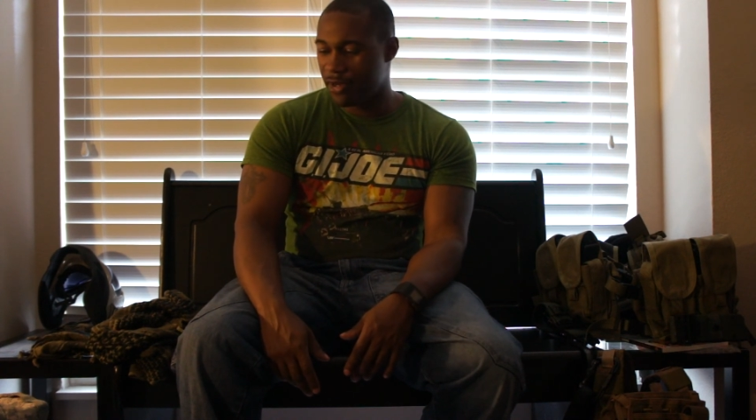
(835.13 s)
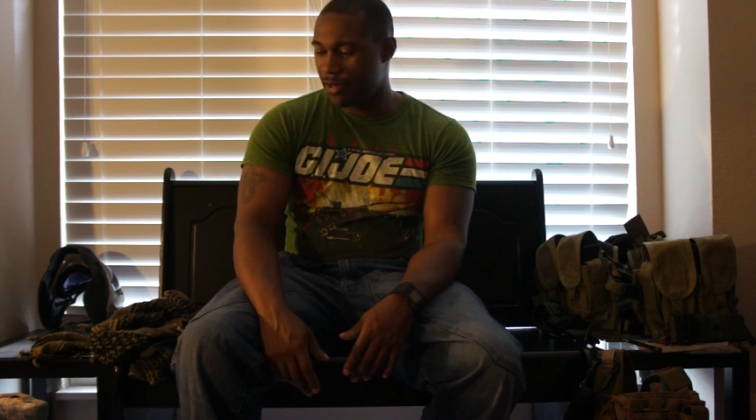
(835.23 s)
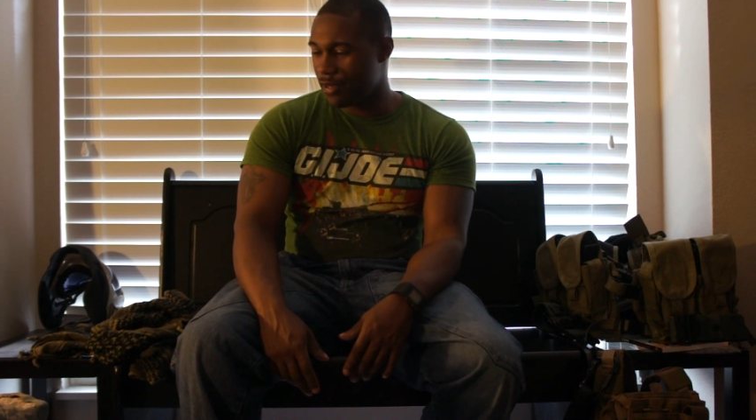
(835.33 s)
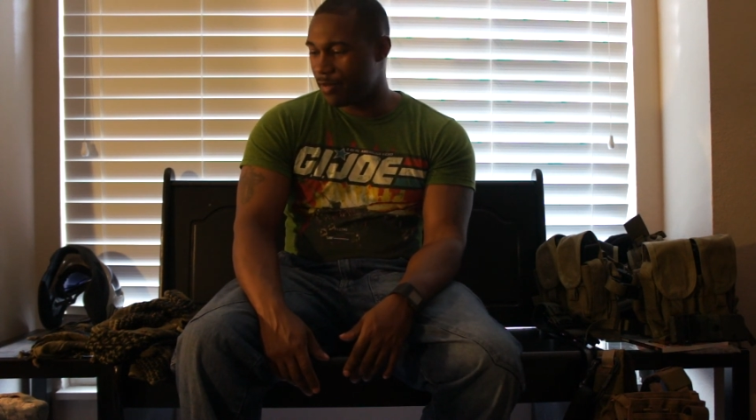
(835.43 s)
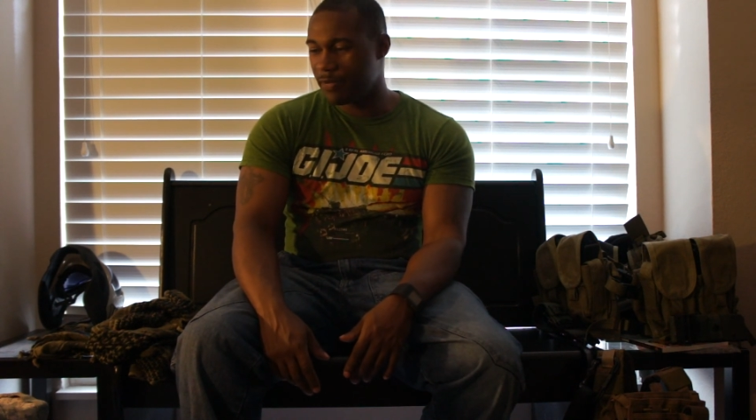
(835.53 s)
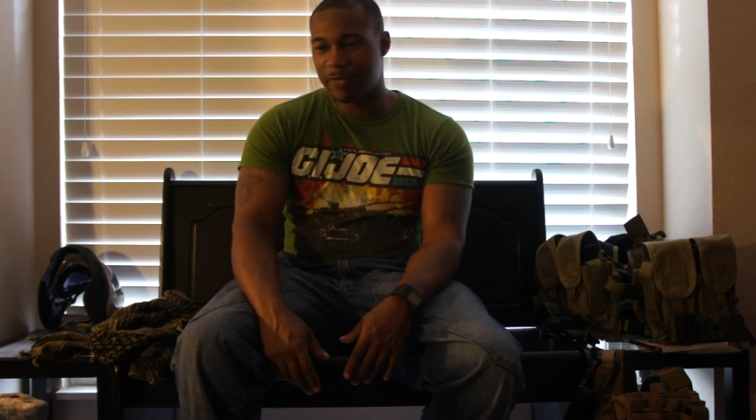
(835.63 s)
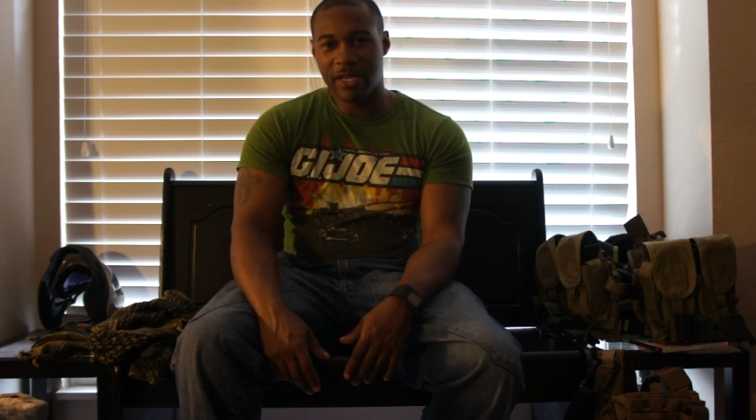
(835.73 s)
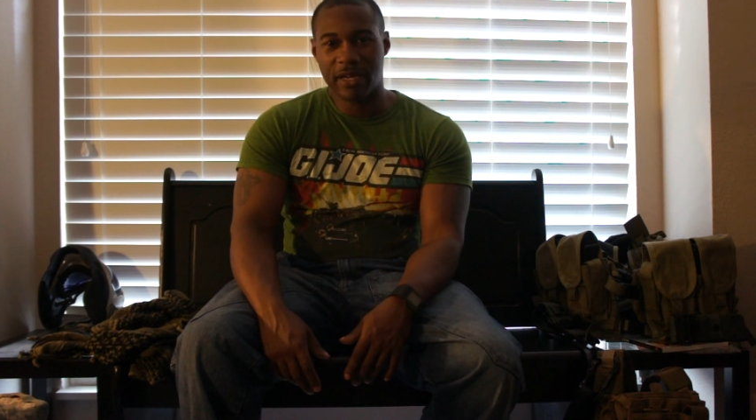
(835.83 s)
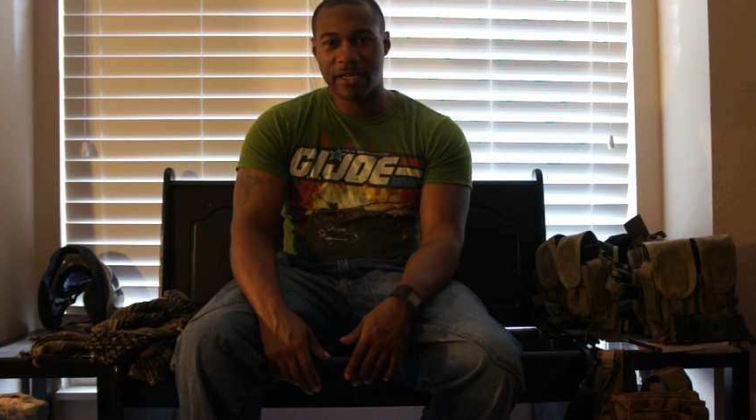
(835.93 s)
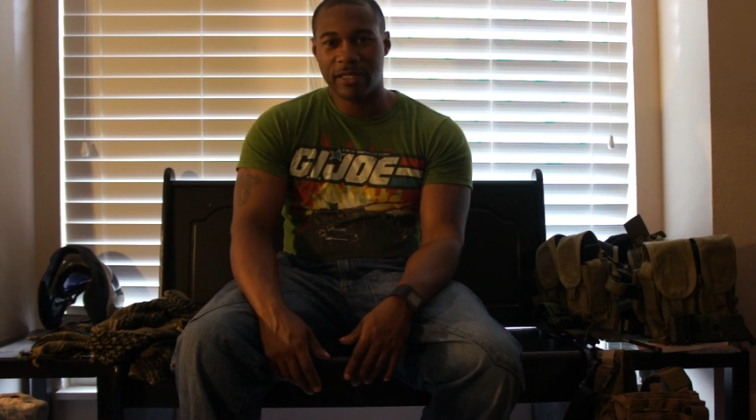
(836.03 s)
If you
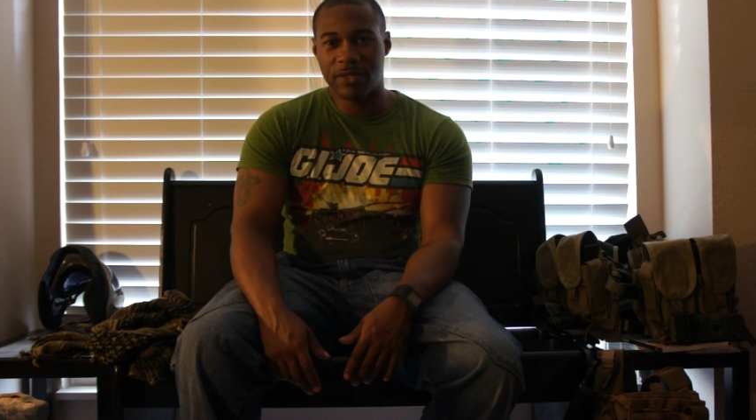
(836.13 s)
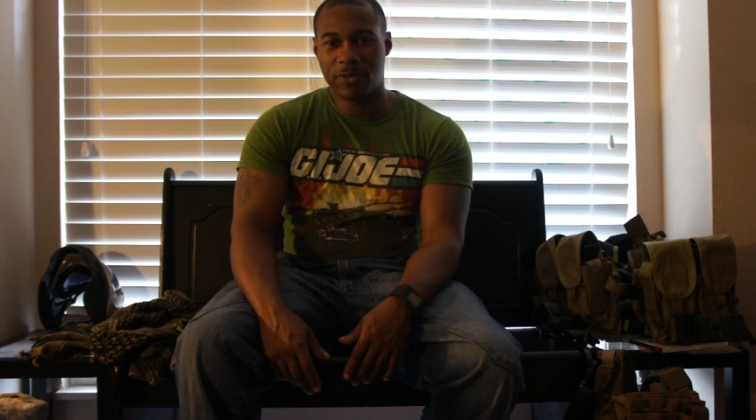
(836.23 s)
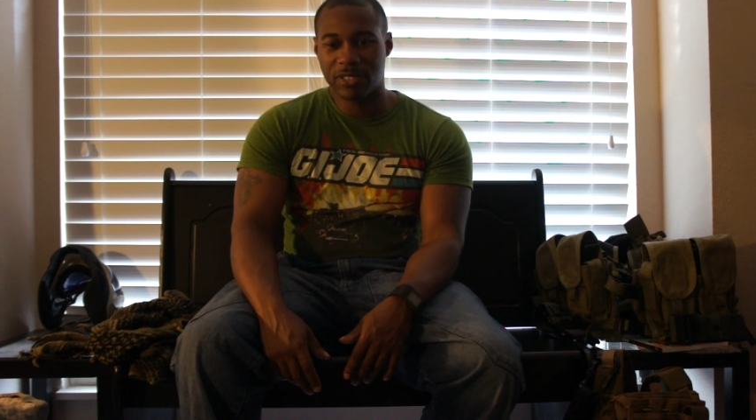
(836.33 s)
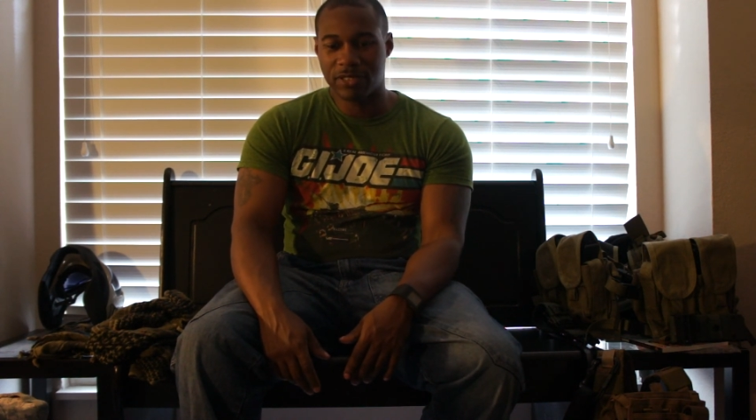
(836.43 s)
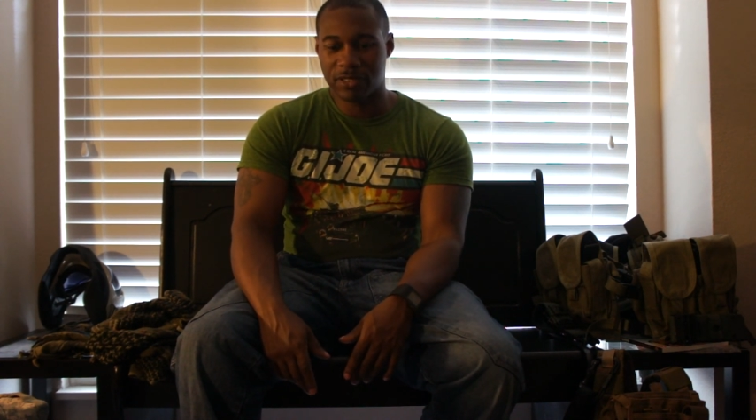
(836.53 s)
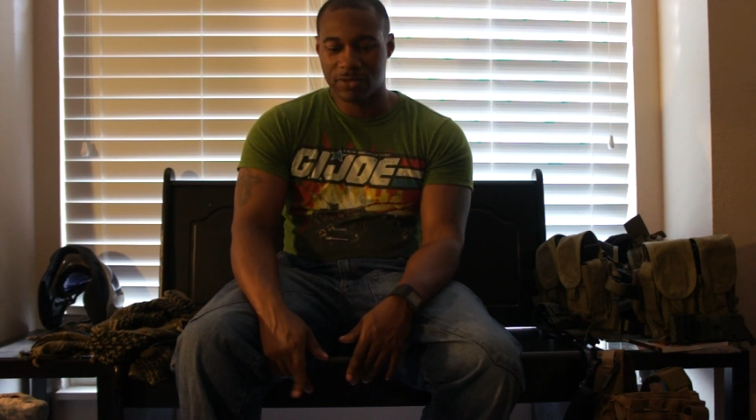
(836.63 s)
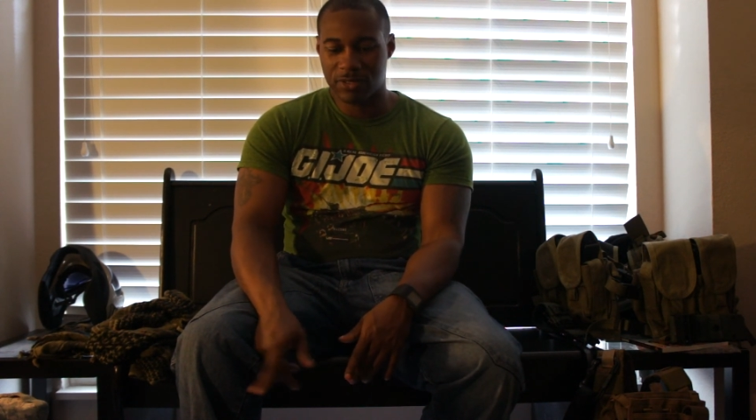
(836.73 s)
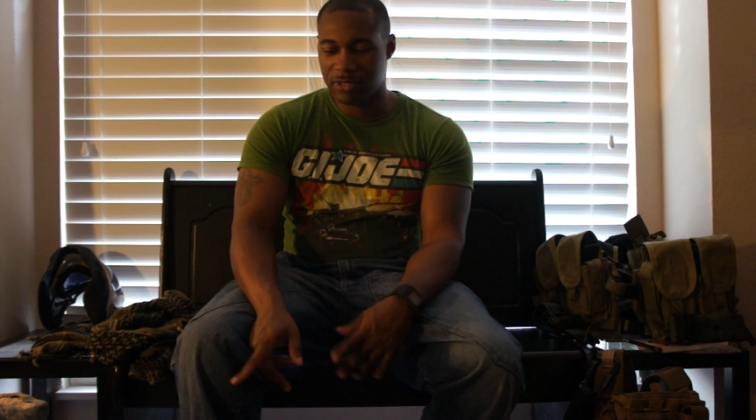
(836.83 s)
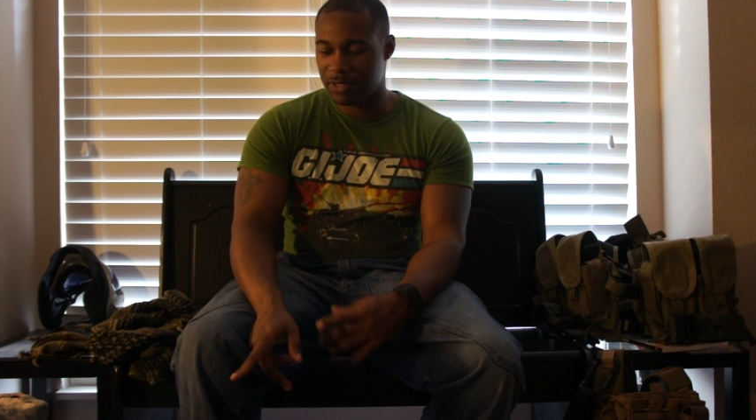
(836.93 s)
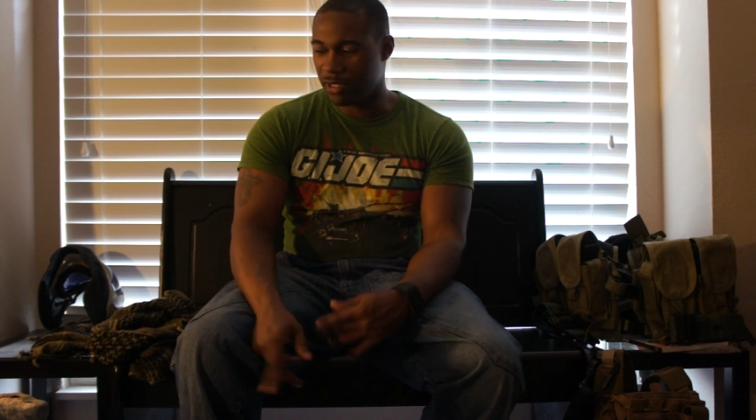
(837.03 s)
got any questions
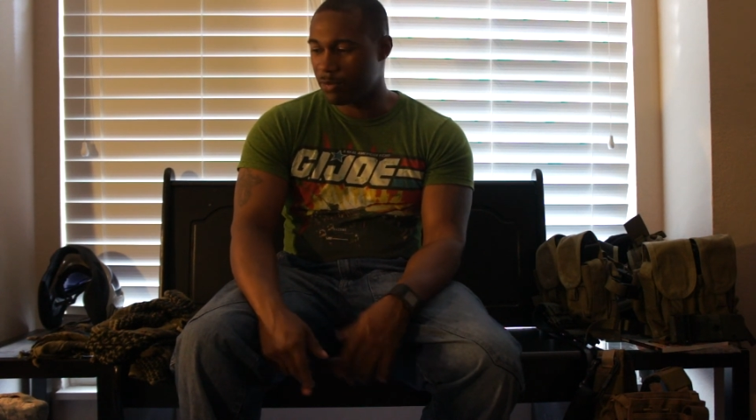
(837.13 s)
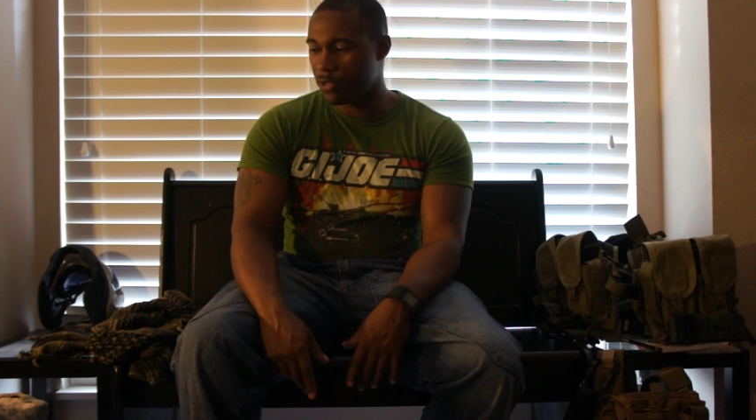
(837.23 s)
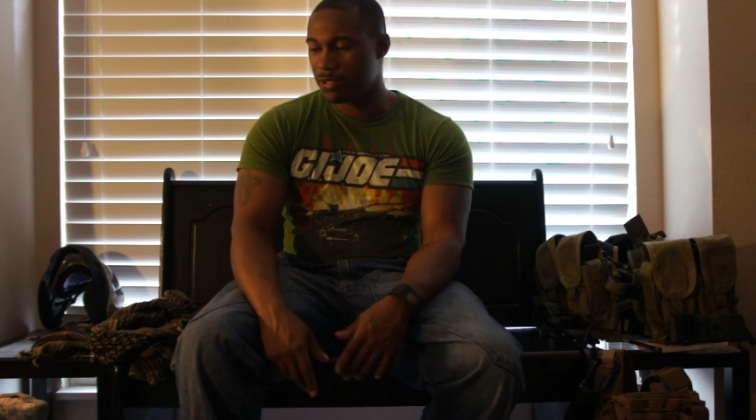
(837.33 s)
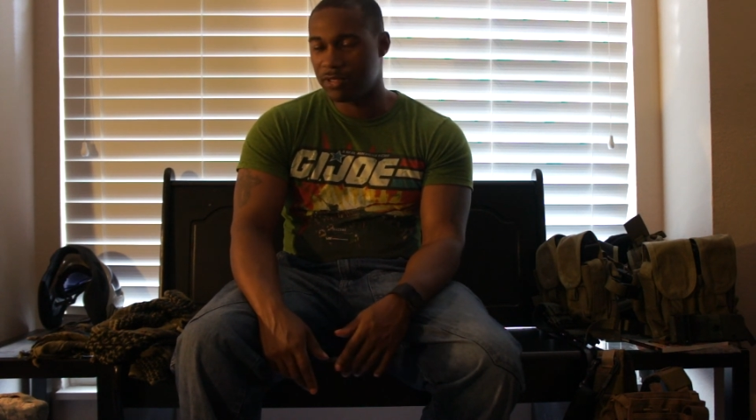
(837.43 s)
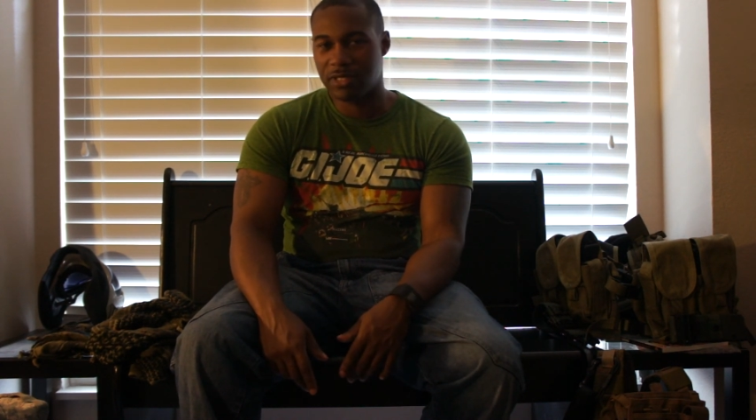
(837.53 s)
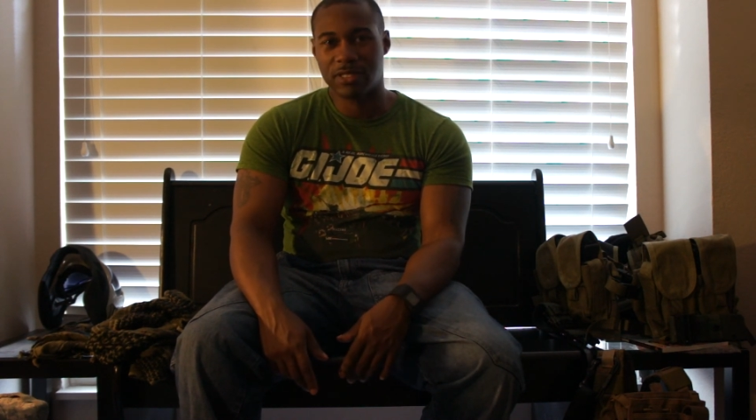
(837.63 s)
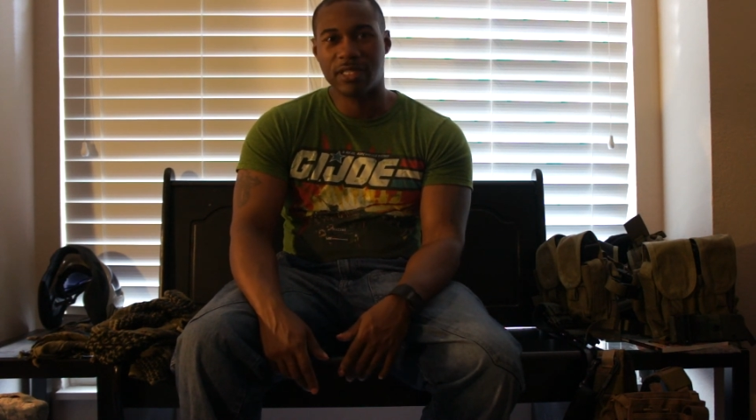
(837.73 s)
on the MR6,